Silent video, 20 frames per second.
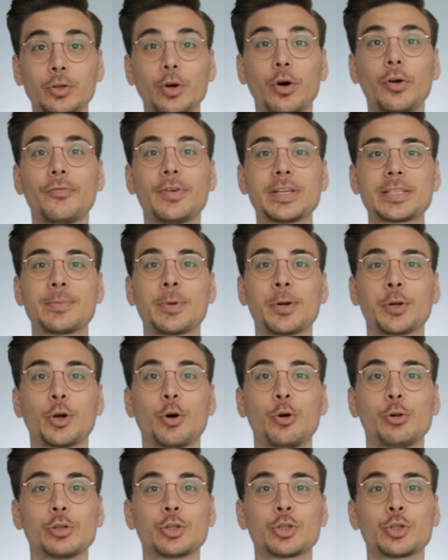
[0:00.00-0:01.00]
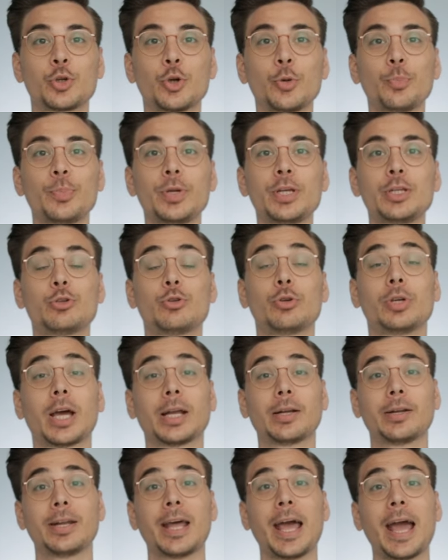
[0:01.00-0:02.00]
Your investment goal should be to
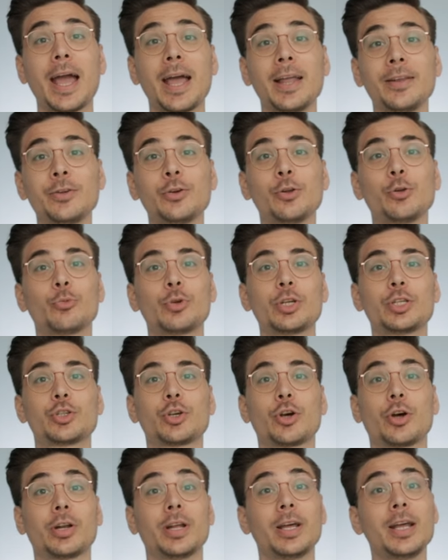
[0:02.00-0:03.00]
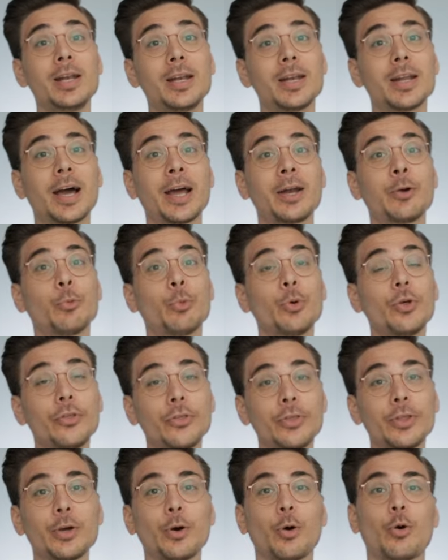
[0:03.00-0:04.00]
get an annual return in line
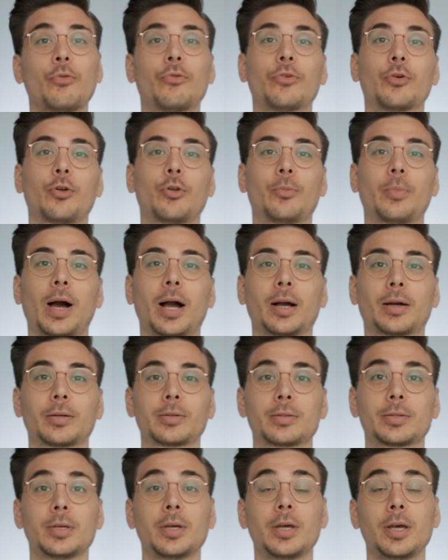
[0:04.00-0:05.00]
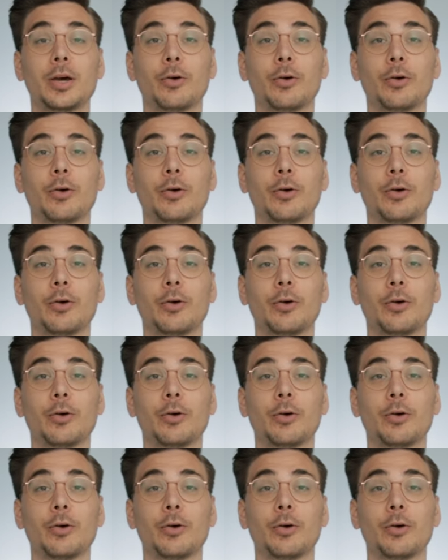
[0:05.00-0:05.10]
with the overall market.